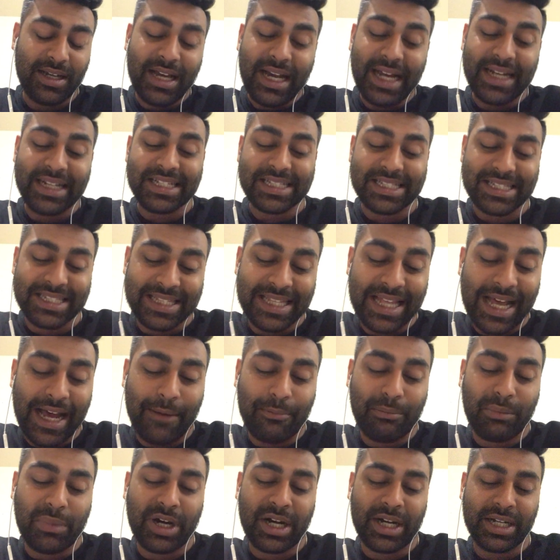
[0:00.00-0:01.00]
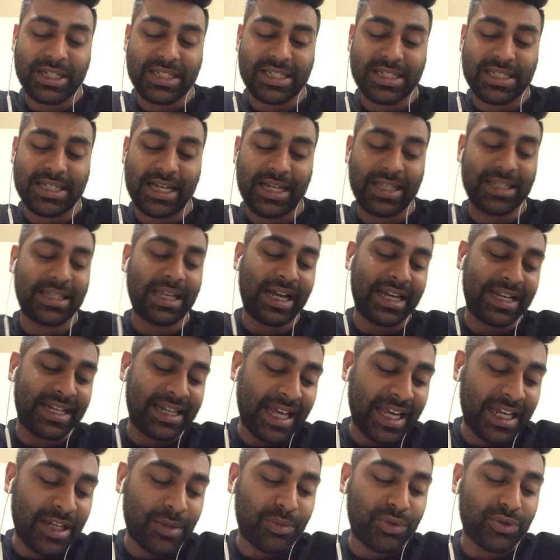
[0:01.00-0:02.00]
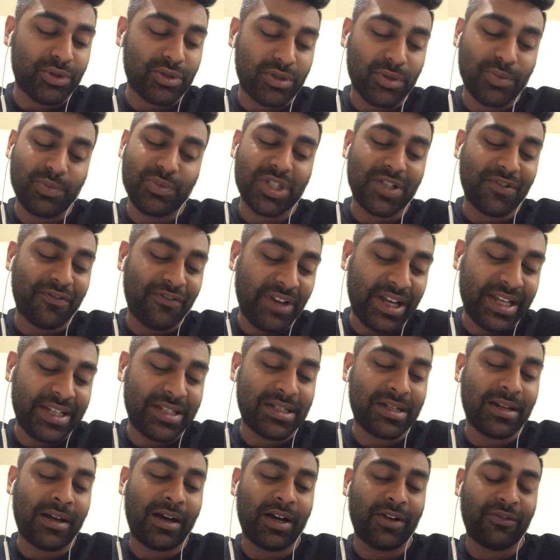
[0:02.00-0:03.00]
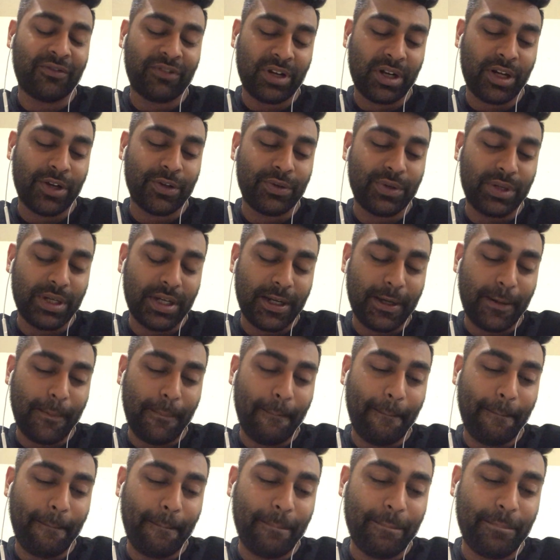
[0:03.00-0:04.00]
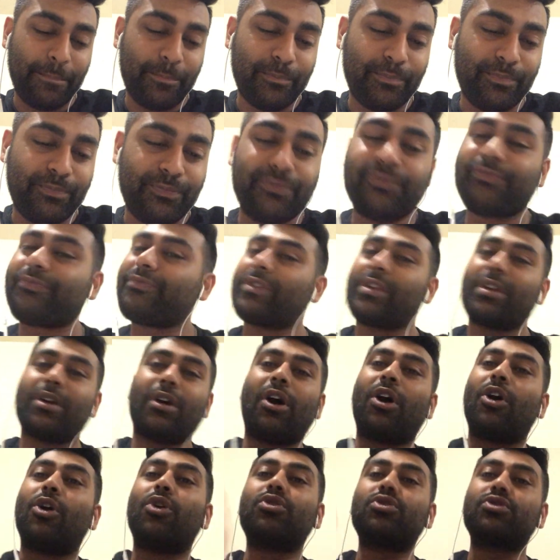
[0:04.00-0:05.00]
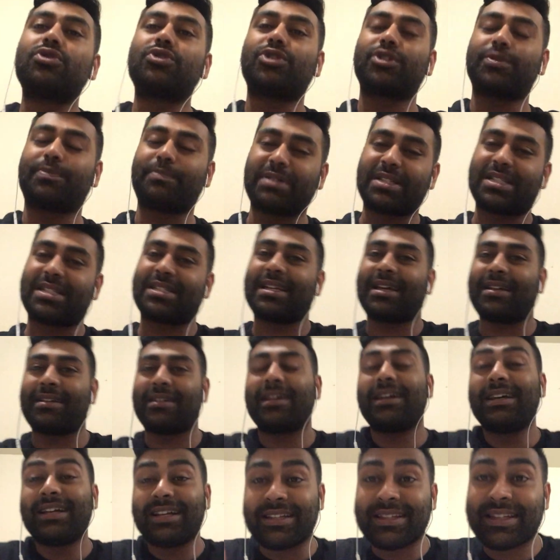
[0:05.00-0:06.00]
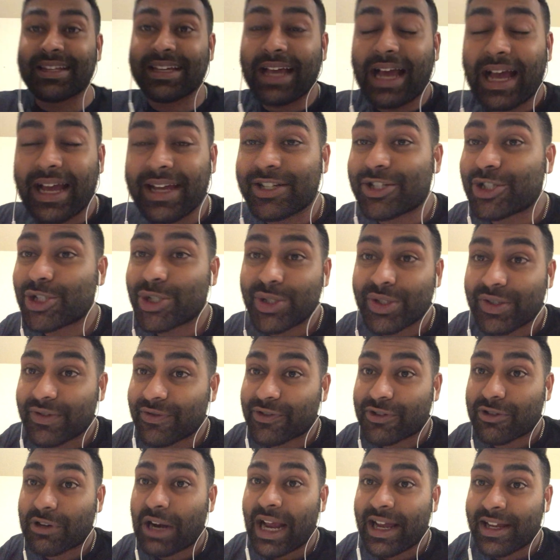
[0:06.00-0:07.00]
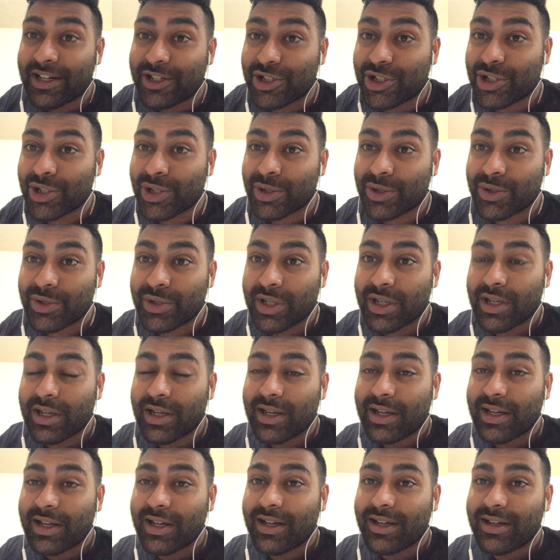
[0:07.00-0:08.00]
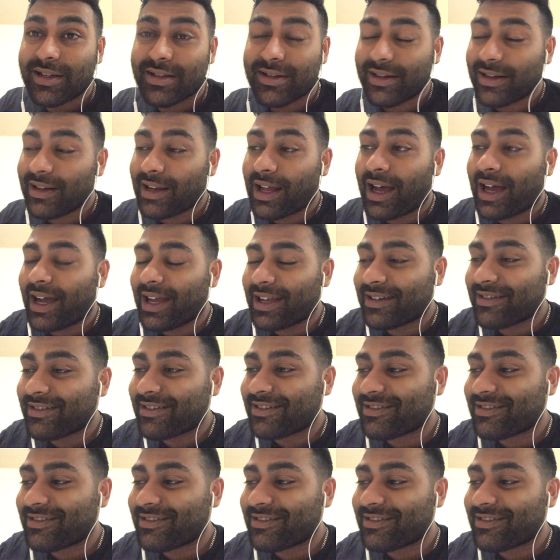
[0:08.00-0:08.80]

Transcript: And it's that mindset that enables them to face life alone. 100%. The attitude of gratitude, like,